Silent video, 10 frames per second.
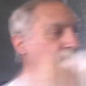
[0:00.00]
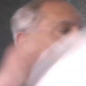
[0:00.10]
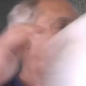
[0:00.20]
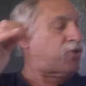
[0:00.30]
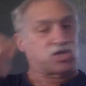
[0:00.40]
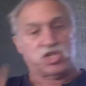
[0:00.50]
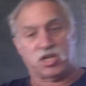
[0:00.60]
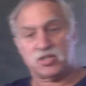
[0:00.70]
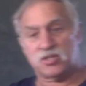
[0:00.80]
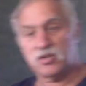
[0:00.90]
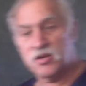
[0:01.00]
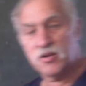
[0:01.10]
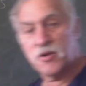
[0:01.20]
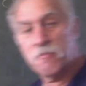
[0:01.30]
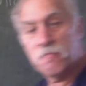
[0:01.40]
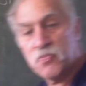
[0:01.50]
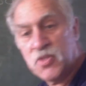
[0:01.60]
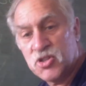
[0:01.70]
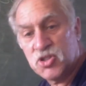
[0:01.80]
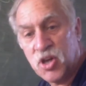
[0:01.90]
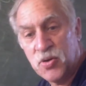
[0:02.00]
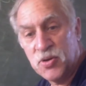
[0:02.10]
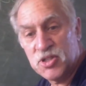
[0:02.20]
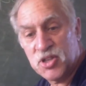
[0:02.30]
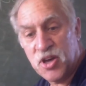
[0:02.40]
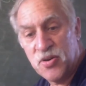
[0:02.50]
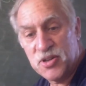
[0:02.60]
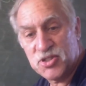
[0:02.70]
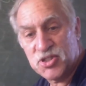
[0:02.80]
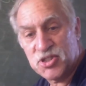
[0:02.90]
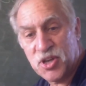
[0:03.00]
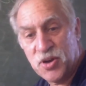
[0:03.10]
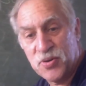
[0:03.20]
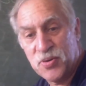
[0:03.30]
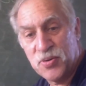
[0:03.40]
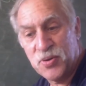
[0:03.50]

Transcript: project. So let's go and sow